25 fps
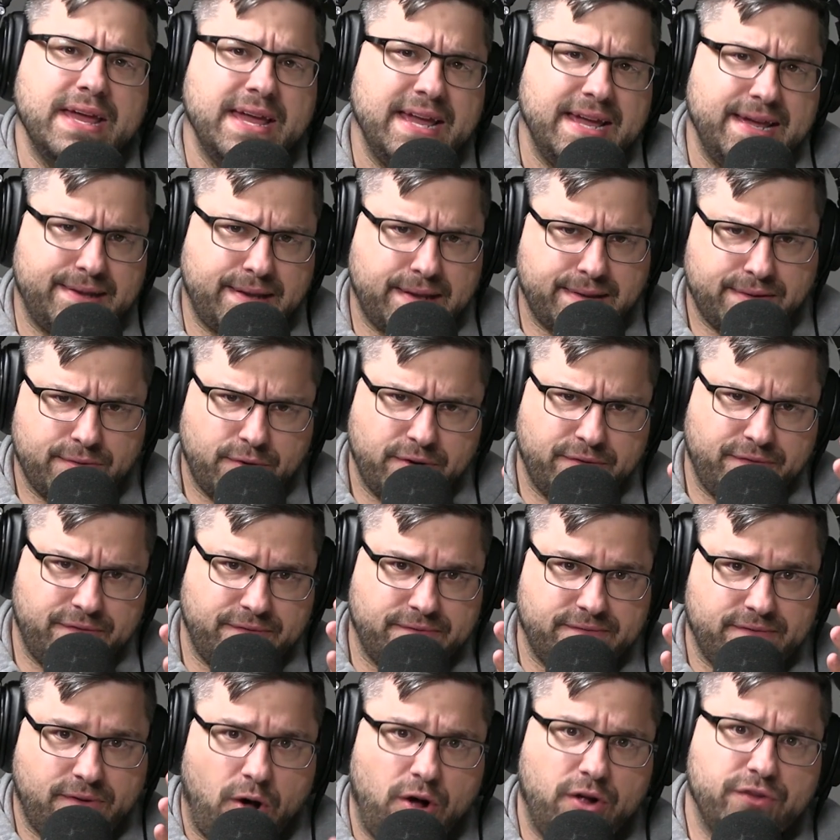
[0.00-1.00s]
Is a sort of
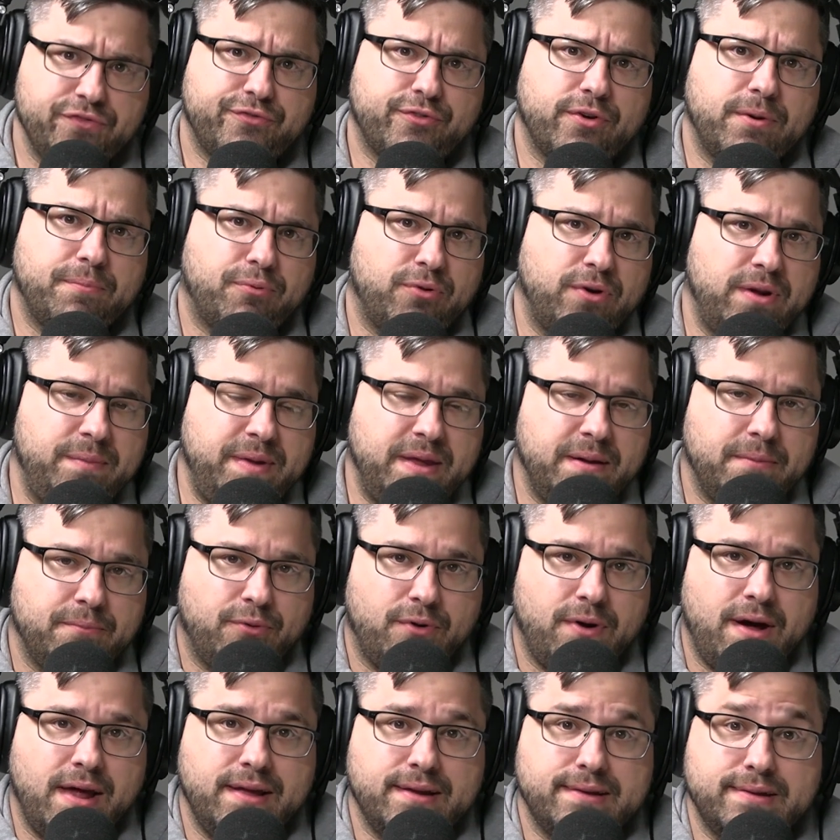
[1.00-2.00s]
ultra premium
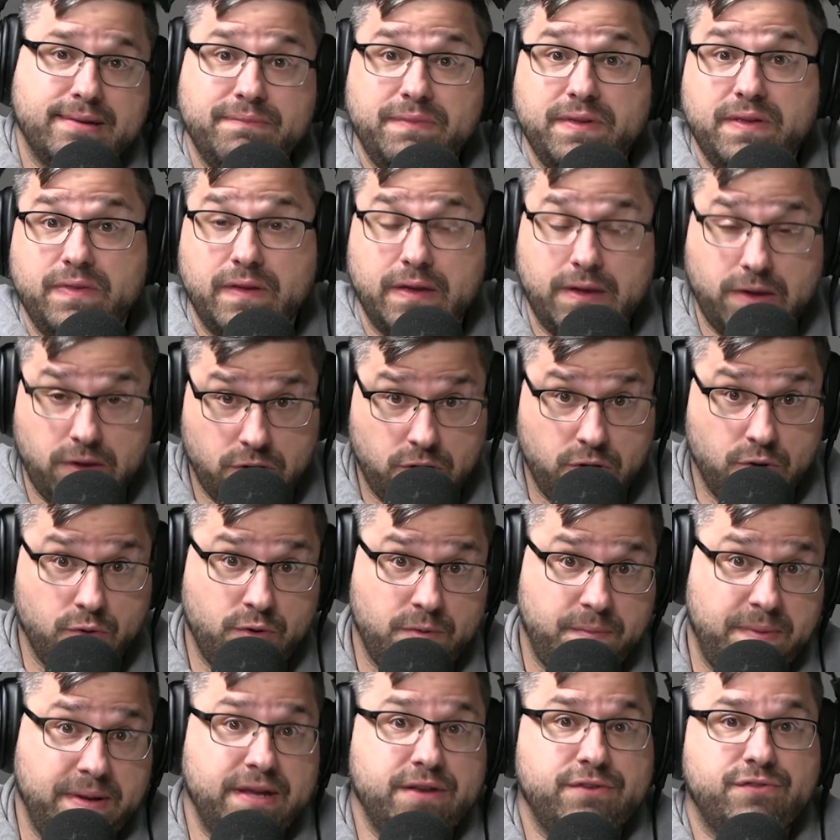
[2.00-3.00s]
product something that you
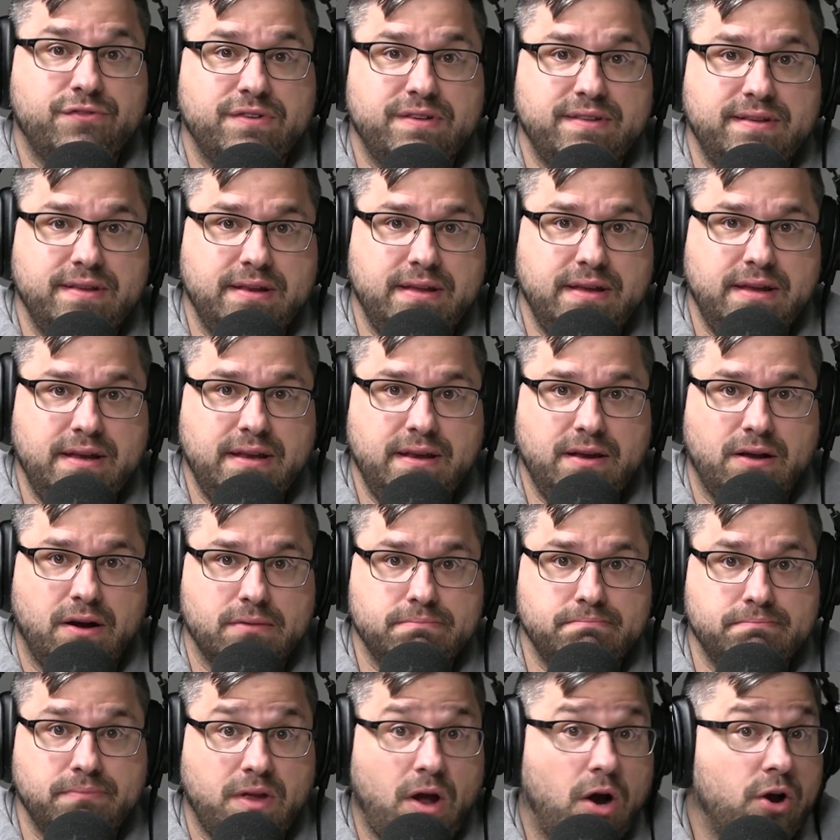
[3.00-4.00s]
would be interested in?
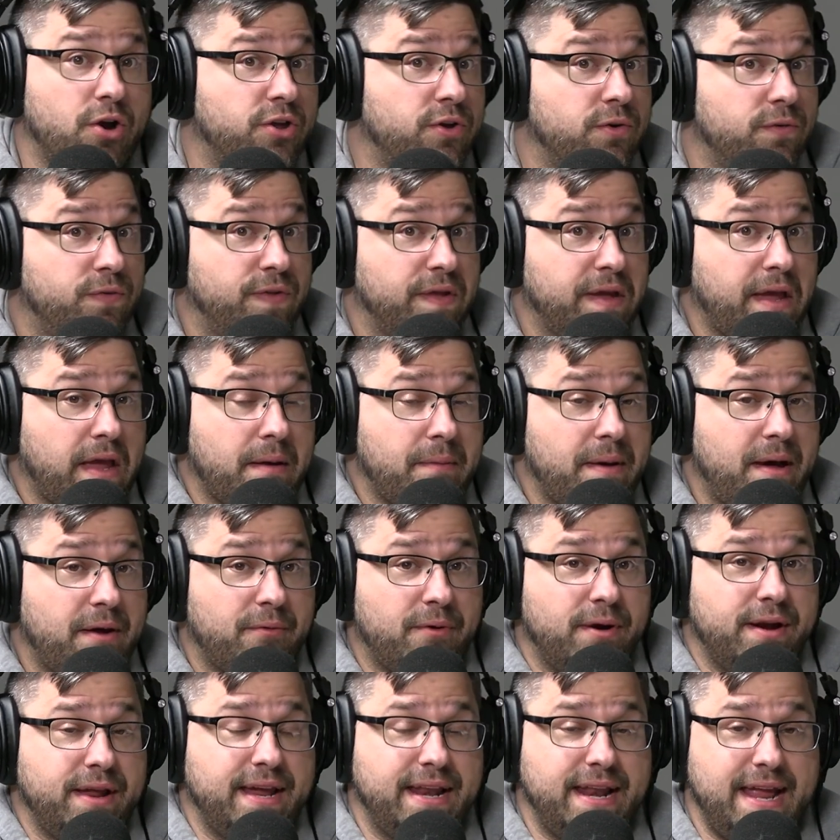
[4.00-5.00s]
Or are you thinking about
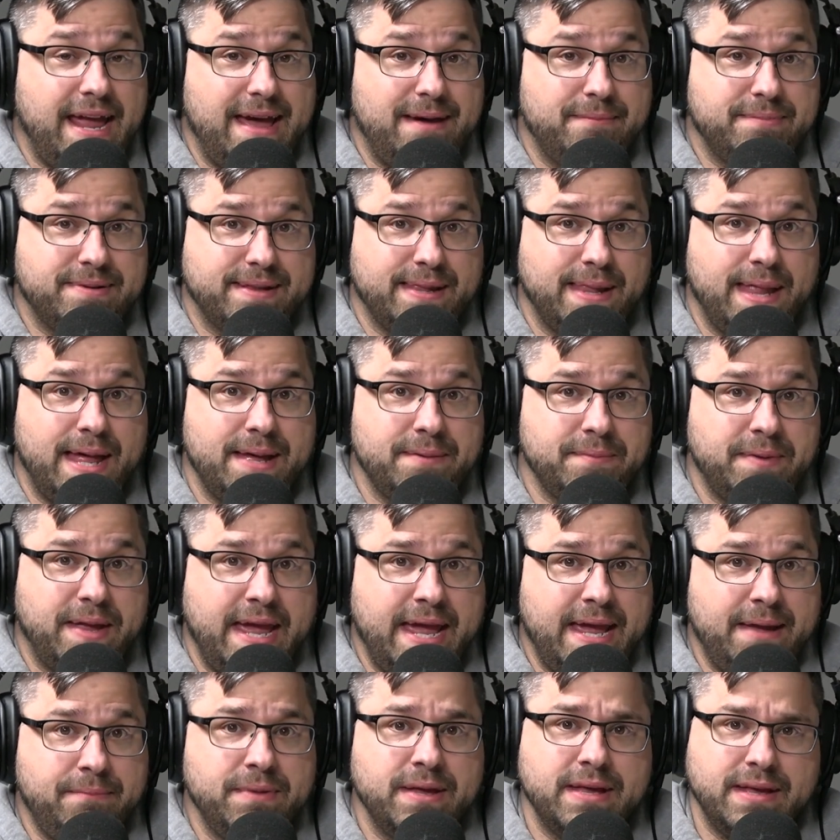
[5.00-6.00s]
running an Absalom
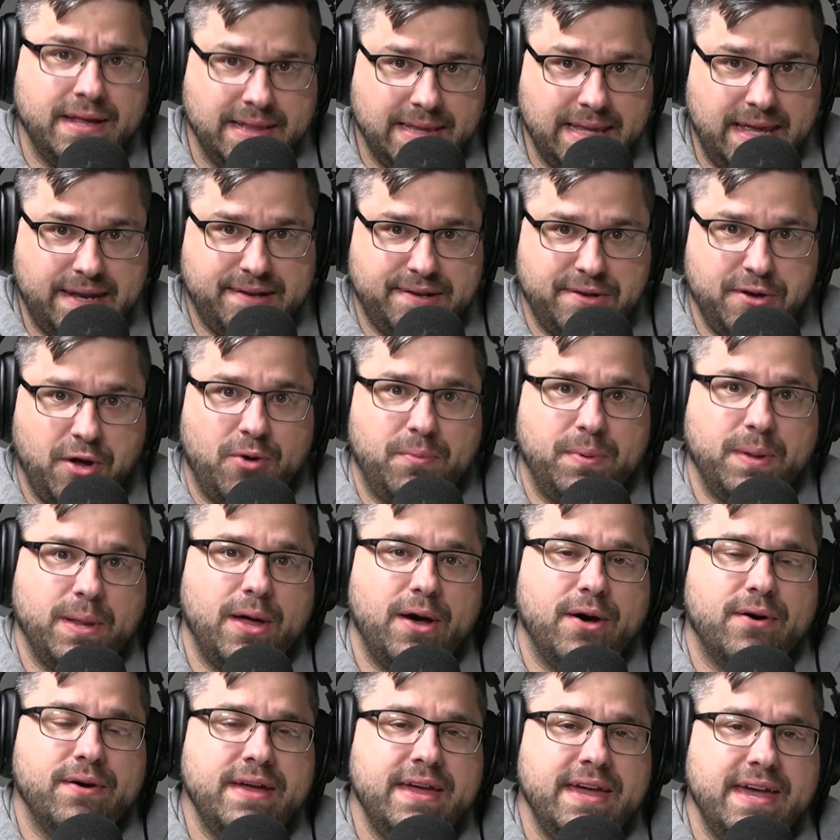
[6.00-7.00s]
game? Let us know
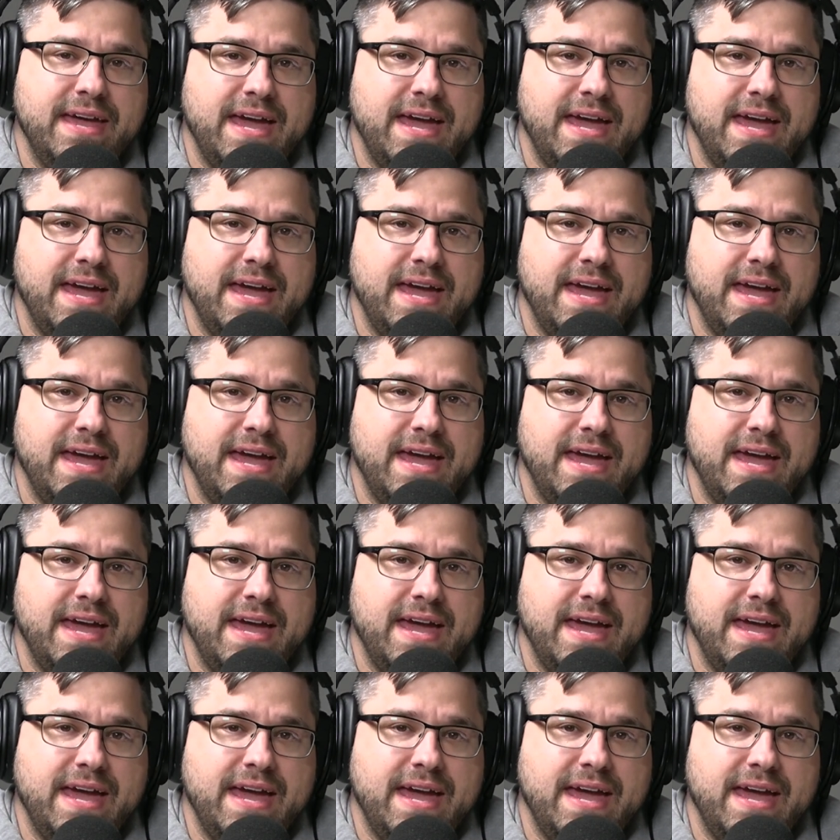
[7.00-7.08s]
below.